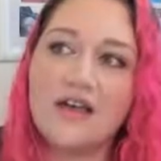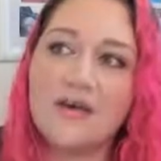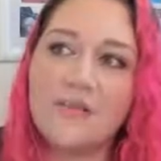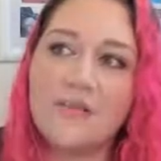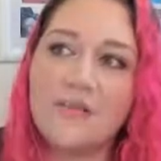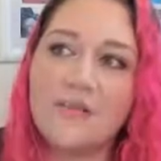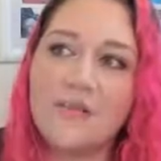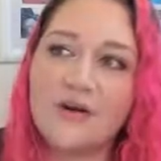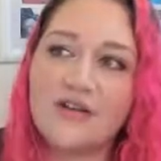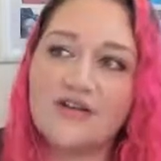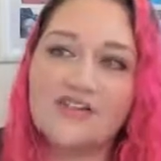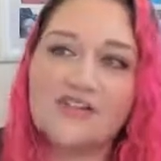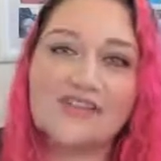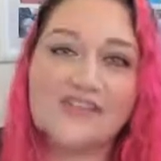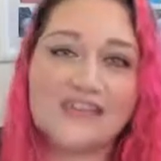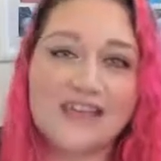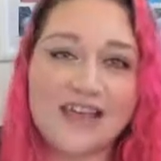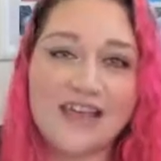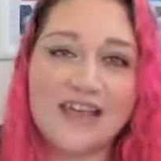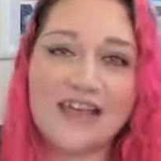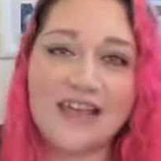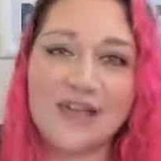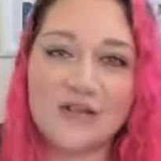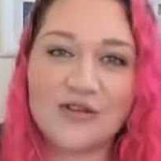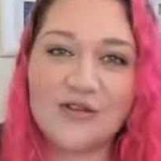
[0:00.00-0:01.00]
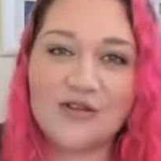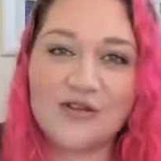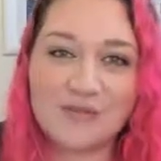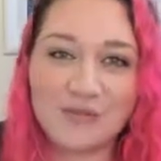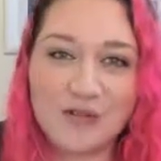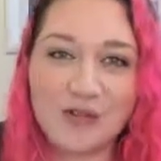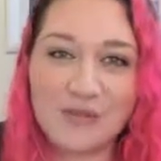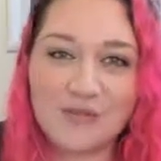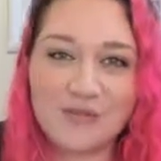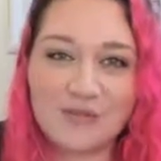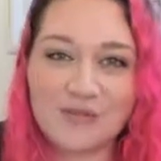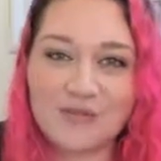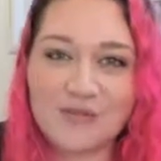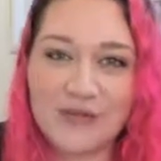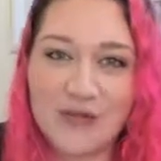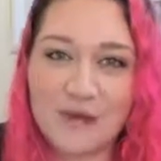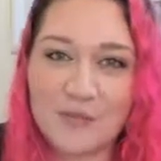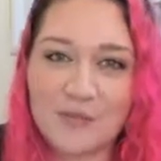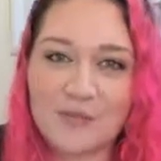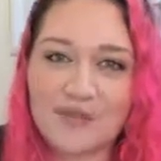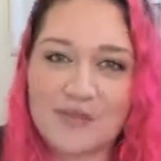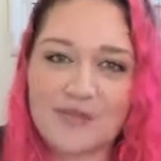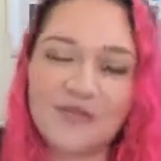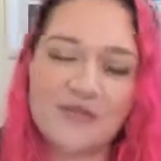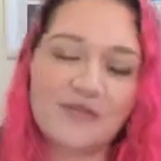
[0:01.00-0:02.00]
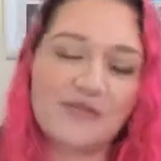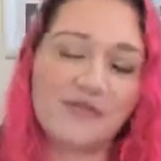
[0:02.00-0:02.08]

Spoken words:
by just taking those baby steps, and those